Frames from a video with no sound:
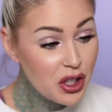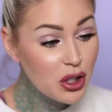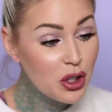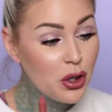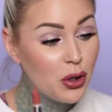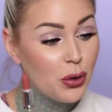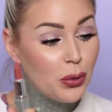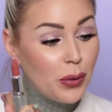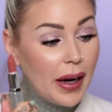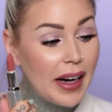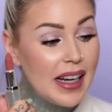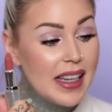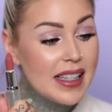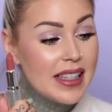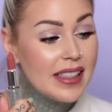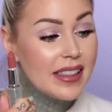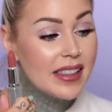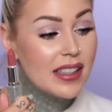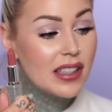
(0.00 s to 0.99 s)
the
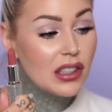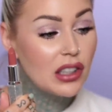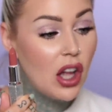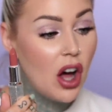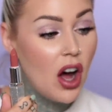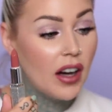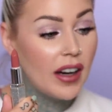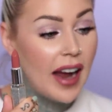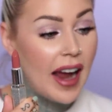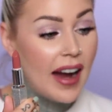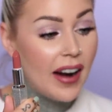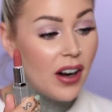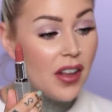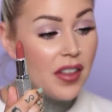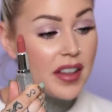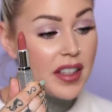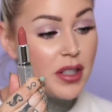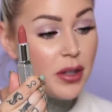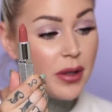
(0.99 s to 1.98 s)
craziest long hair
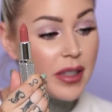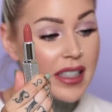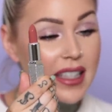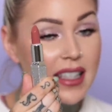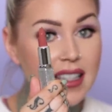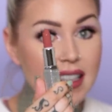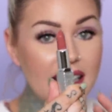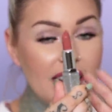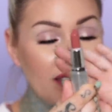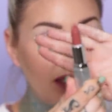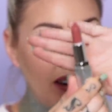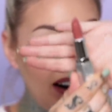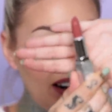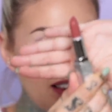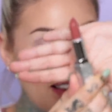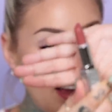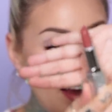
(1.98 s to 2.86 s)
on this. You can see it right